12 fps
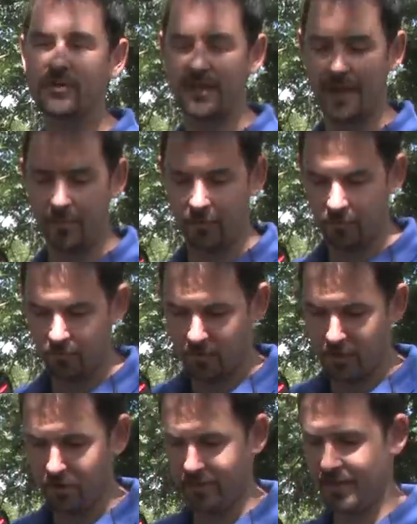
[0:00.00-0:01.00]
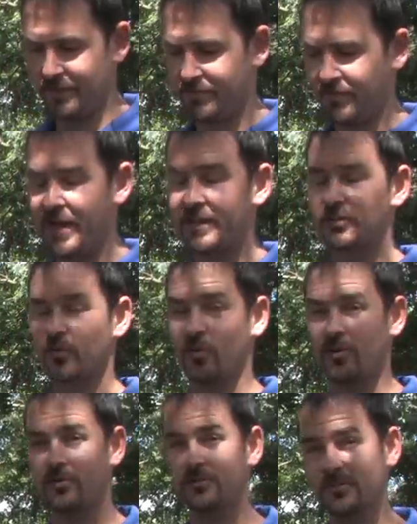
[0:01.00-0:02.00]
example, we know that flying
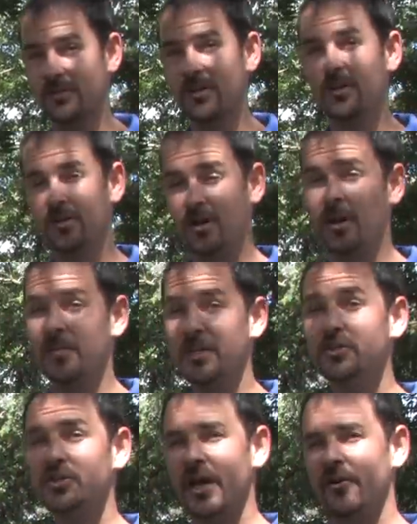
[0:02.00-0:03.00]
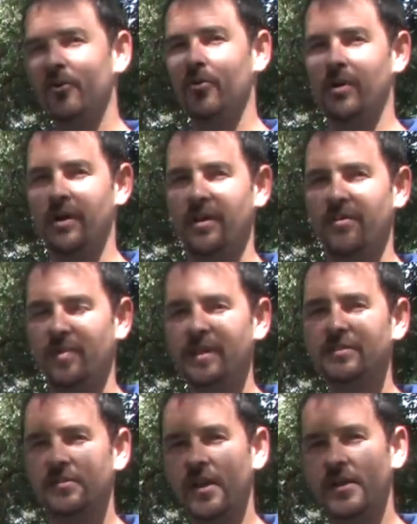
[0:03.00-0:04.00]
squirrels, um, in general, where they've been
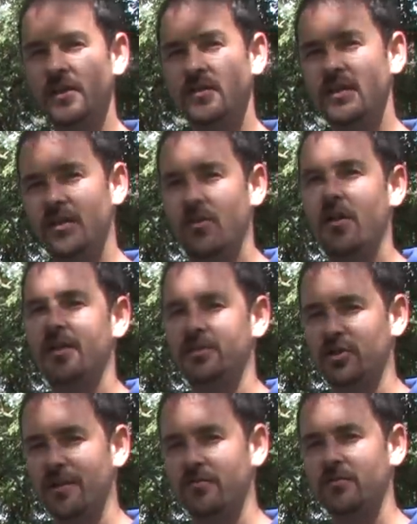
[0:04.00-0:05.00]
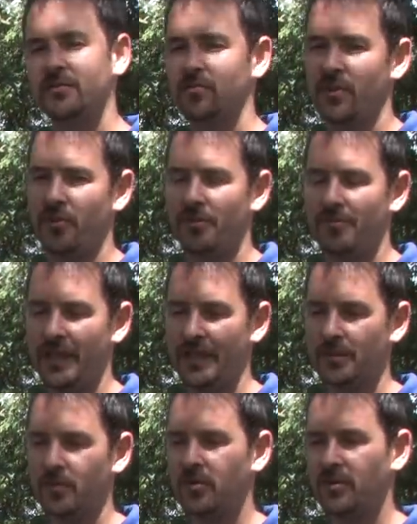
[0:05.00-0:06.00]
studied, eat a lot of truffles when they're
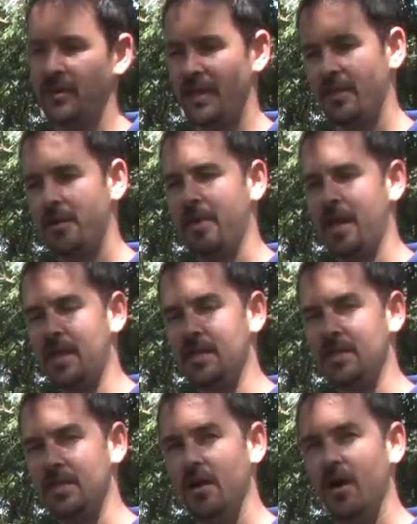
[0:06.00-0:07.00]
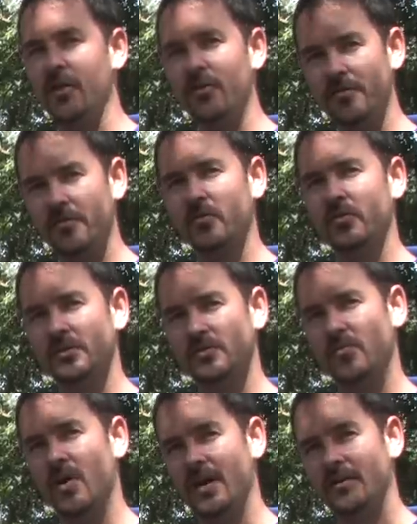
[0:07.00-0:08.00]
available, and then they may eat other foods
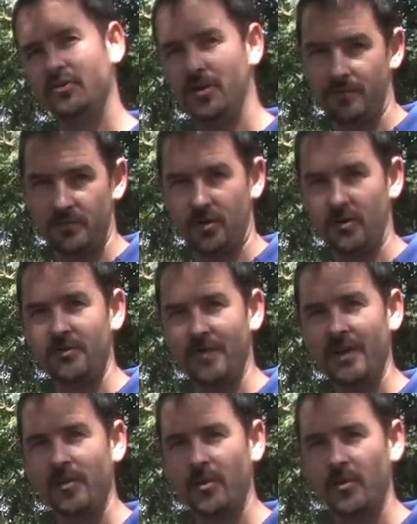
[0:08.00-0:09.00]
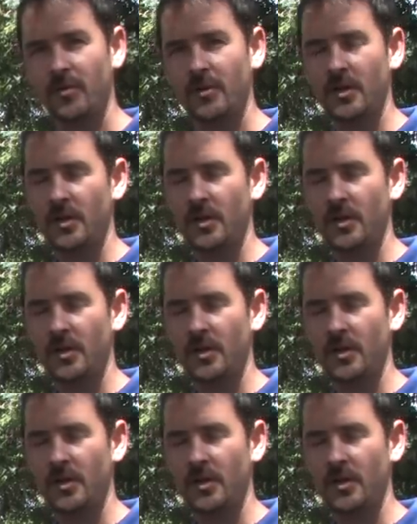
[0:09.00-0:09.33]
when truffles aren't available.